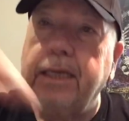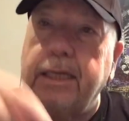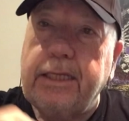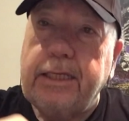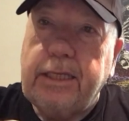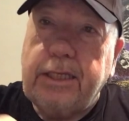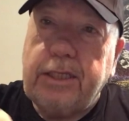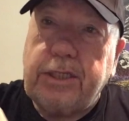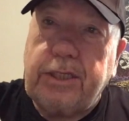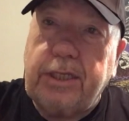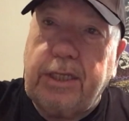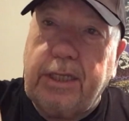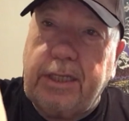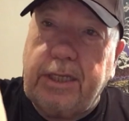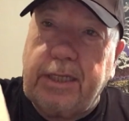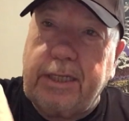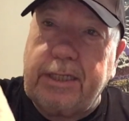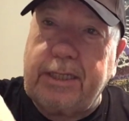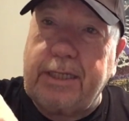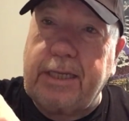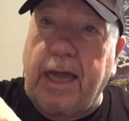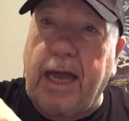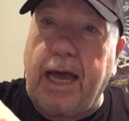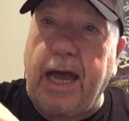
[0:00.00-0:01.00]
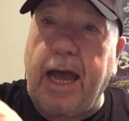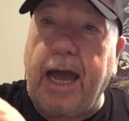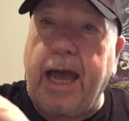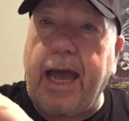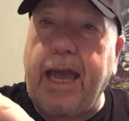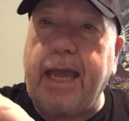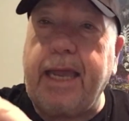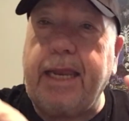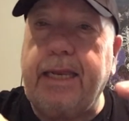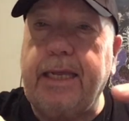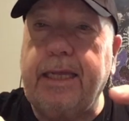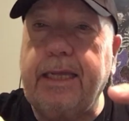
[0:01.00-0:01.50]
just to the
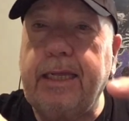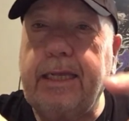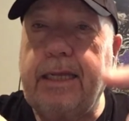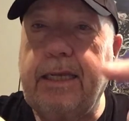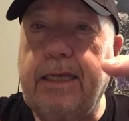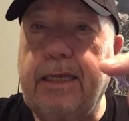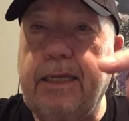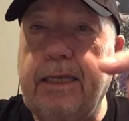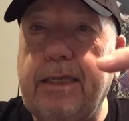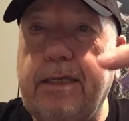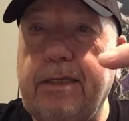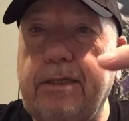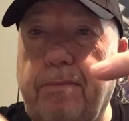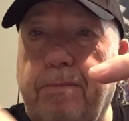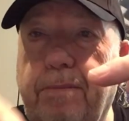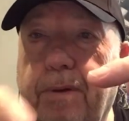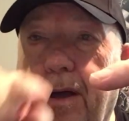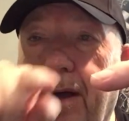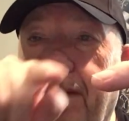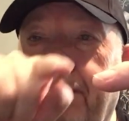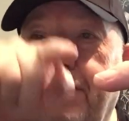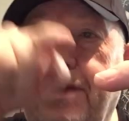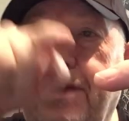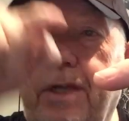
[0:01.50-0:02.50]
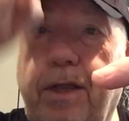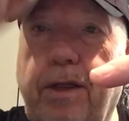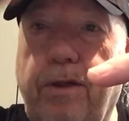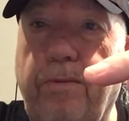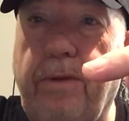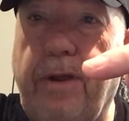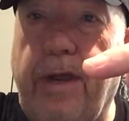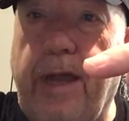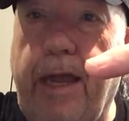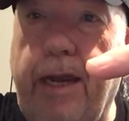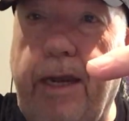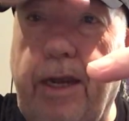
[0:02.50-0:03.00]
side. So Bob's here.
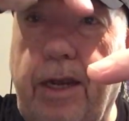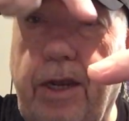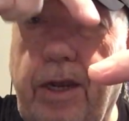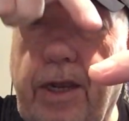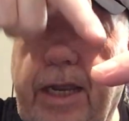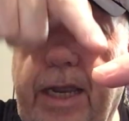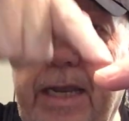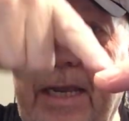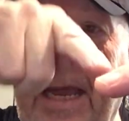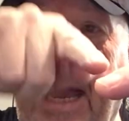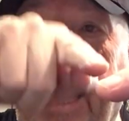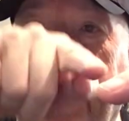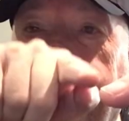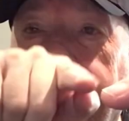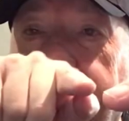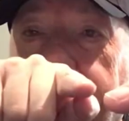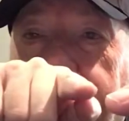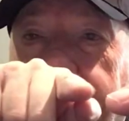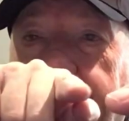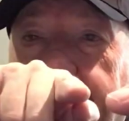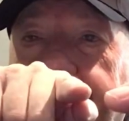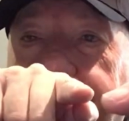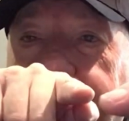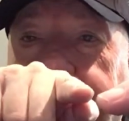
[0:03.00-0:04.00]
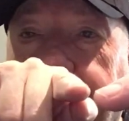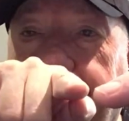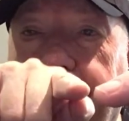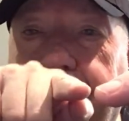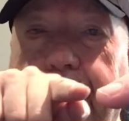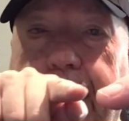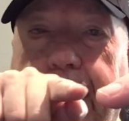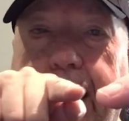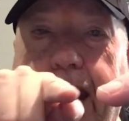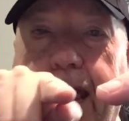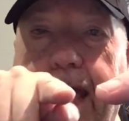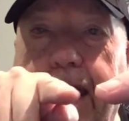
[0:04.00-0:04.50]
We're kind of looking down on him from
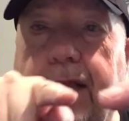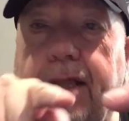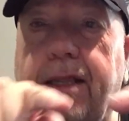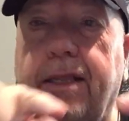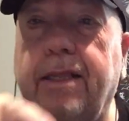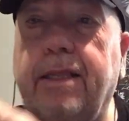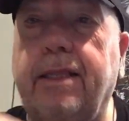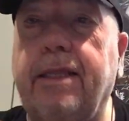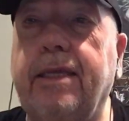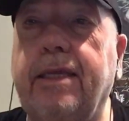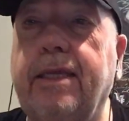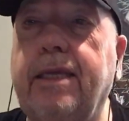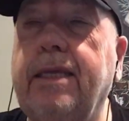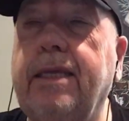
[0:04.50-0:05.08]
an angle.